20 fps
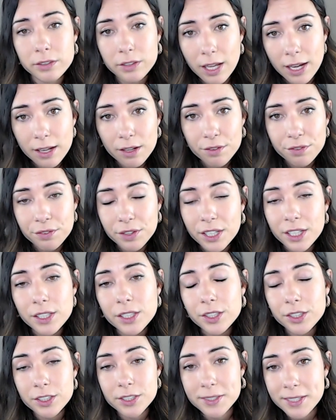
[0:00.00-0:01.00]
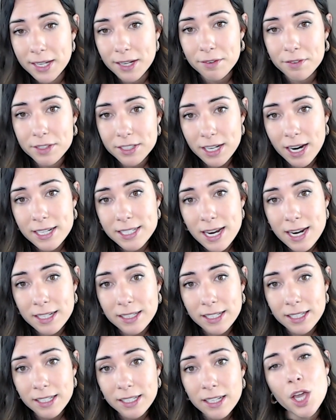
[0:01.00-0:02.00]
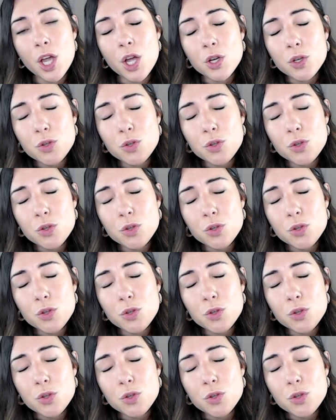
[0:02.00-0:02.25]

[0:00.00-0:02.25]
life in your safety identity,